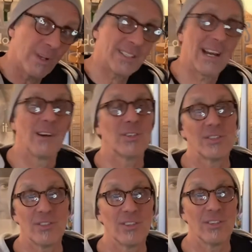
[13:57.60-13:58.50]
to Howard
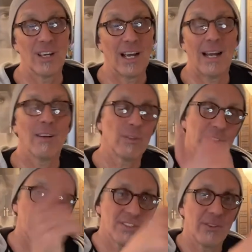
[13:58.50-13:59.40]
Stern
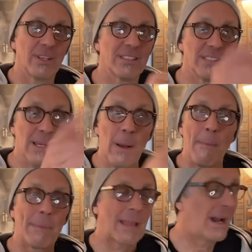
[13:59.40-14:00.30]
to Sirius,
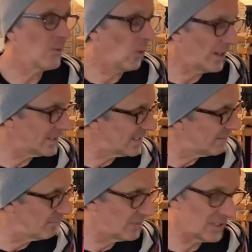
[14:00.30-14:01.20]
I
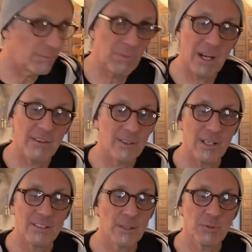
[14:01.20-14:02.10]
wanted to buy
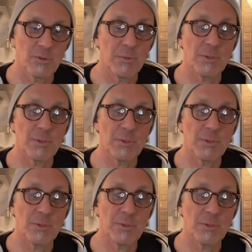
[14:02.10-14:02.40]
a subscription,